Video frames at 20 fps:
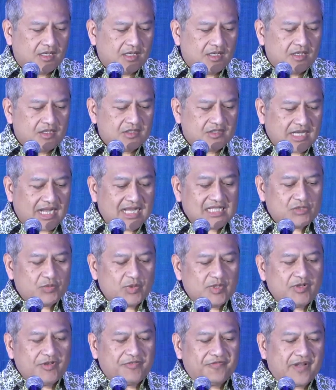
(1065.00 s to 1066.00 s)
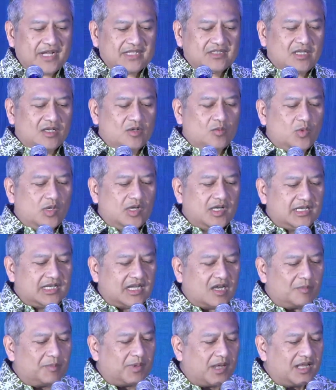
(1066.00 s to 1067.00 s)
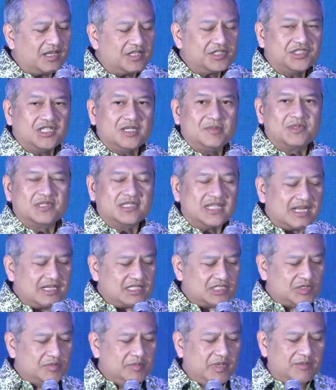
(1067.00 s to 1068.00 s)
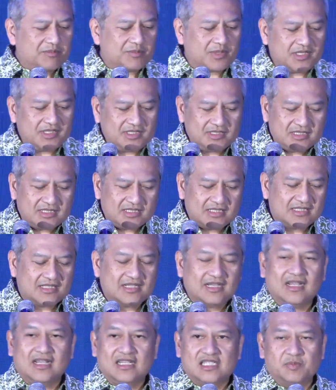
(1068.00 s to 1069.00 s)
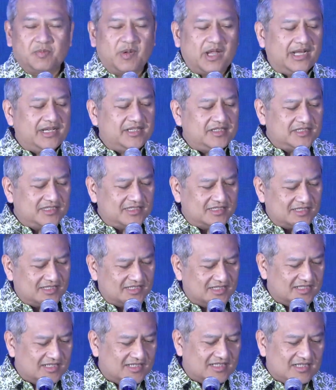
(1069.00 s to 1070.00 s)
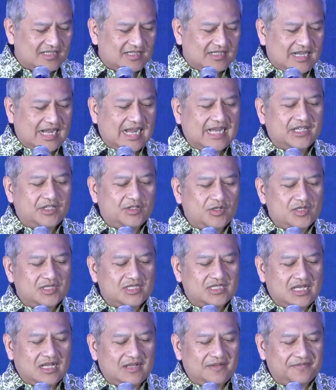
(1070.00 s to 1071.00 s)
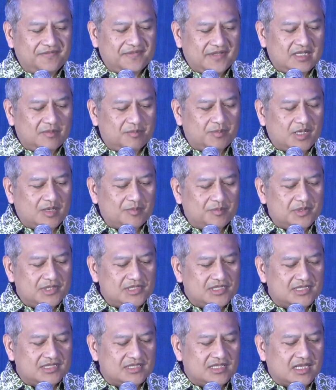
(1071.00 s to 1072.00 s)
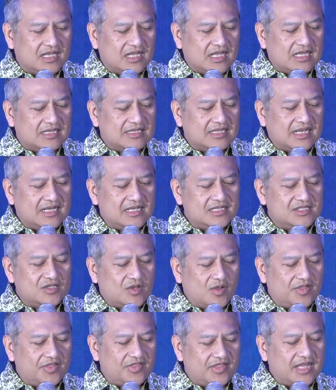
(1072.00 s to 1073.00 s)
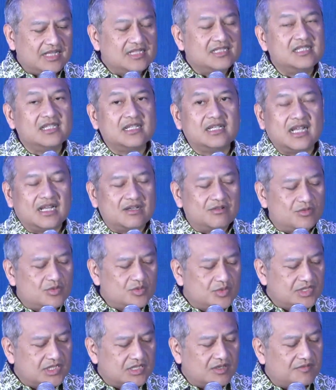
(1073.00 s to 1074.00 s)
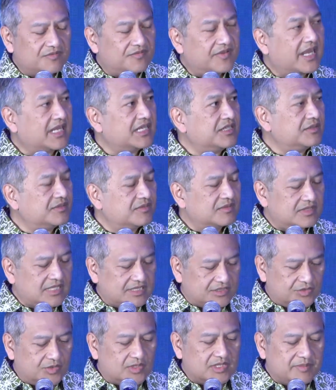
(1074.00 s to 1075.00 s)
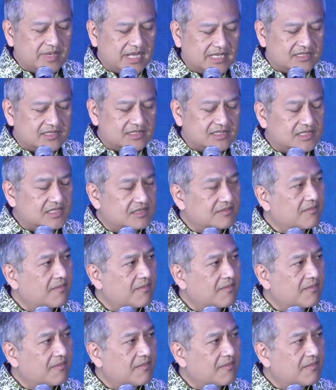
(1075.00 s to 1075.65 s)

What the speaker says: So as we reflect on our work and our partnerships, let us remember, aspire, anchor yourself in a purpose that is authentic and rooted on value that truly matters.